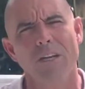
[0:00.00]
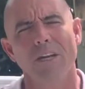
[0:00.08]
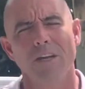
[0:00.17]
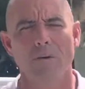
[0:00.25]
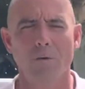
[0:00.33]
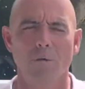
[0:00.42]

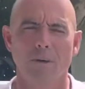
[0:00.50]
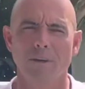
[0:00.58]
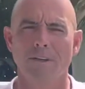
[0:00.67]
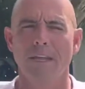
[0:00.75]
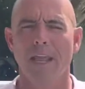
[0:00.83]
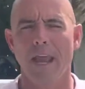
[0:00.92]
in order
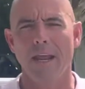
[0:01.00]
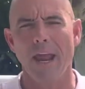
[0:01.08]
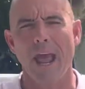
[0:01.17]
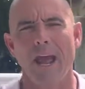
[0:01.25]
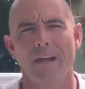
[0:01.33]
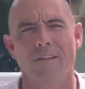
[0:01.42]
to gain
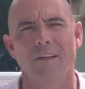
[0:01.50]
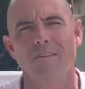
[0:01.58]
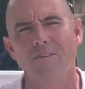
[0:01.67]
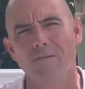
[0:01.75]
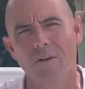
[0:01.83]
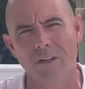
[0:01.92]
access
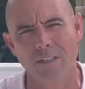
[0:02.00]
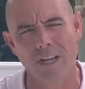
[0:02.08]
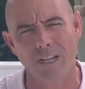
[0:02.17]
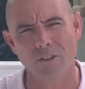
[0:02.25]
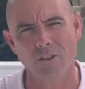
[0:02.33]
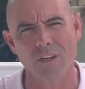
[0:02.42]
to our
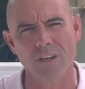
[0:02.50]
attention.